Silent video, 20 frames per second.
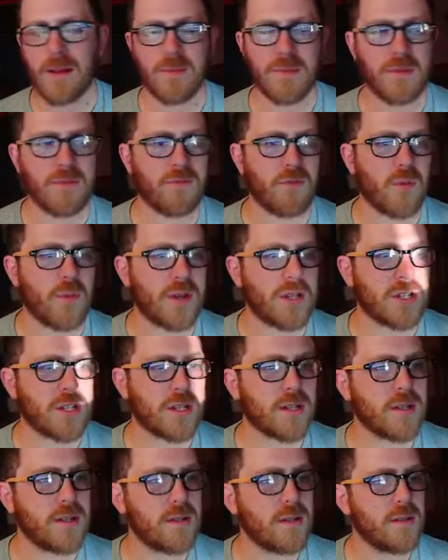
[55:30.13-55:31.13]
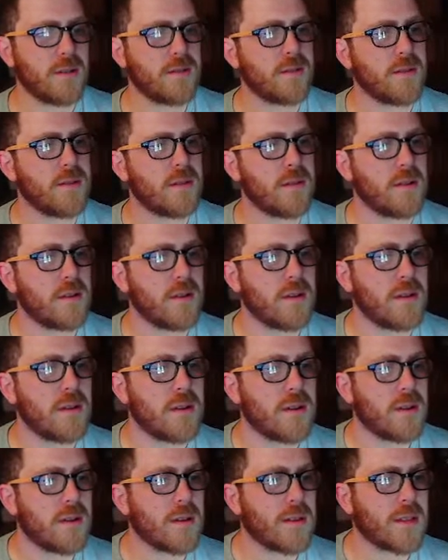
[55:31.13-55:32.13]
to fruition.
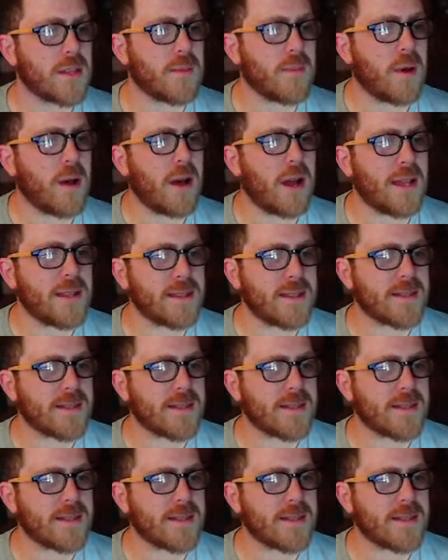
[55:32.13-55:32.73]
The behind